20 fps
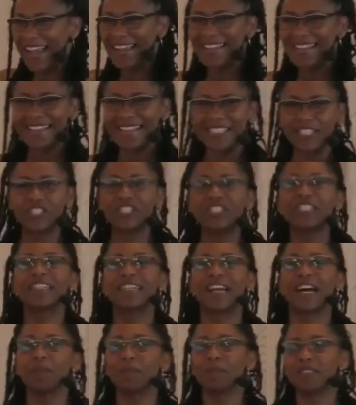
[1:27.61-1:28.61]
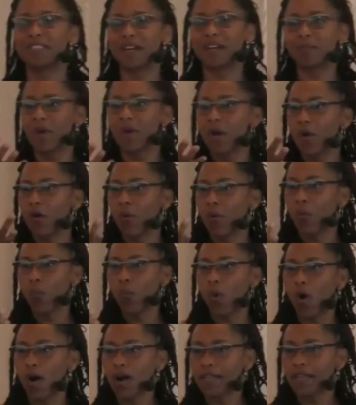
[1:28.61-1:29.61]
and she comes up
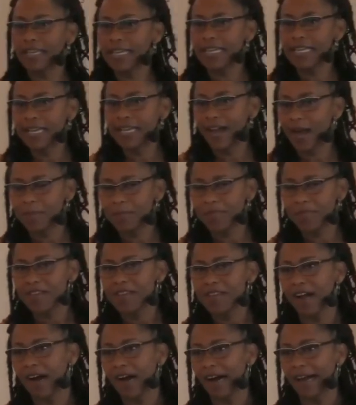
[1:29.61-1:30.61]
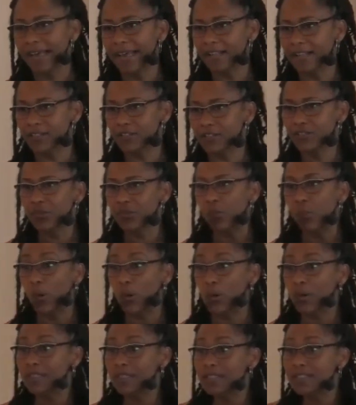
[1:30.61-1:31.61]
walking up the aisle
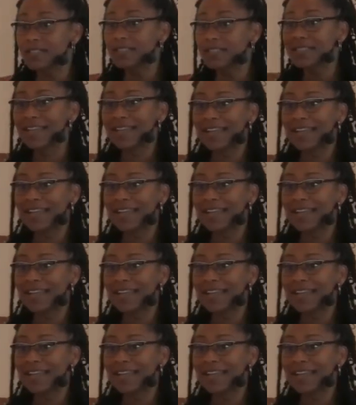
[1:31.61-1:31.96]
towards